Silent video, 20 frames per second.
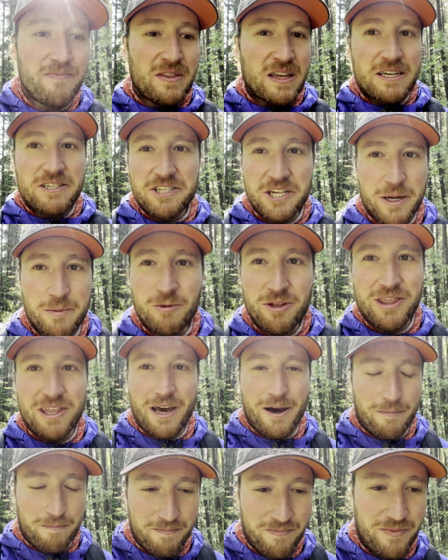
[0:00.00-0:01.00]
Same with
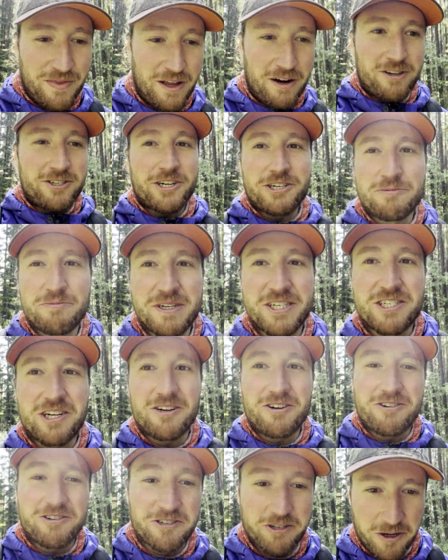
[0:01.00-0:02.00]
them. They're just
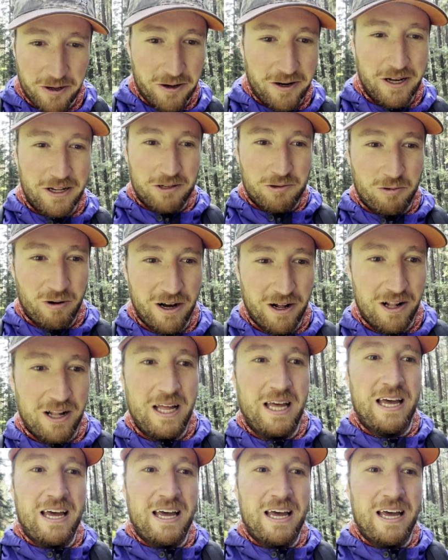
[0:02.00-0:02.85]
misunderstood as well.